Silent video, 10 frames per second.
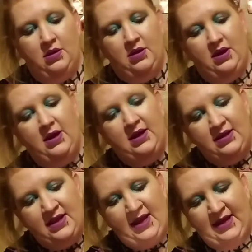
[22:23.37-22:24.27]
And
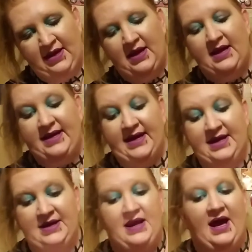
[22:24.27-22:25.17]
then,
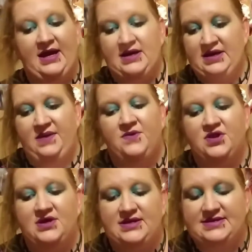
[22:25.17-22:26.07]
again, I didn't even
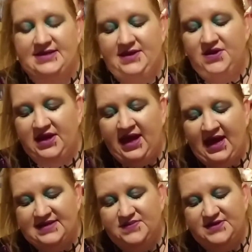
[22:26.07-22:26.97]
look to see who the
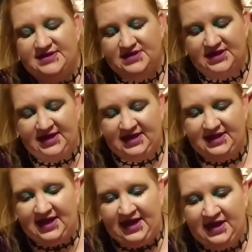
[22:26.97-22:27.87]
cast was or
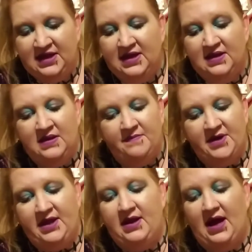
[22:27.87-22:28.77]
anything.
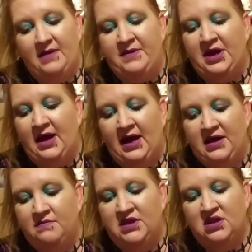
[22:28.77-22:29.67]
But, I mean, I
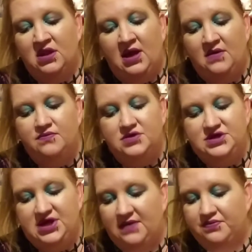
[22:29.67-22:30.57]
am in love with
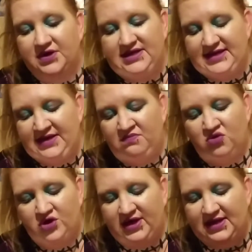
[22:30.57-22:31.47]
Jeffrey Dean
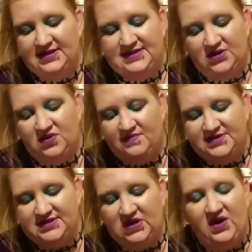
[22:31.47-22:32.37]
Morgan, so I'm
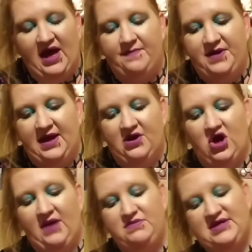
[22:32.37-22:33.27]
so happy I
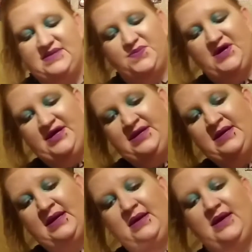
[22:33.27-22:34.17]
grabbed this one.
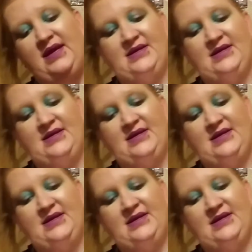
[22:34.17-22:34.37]
And it's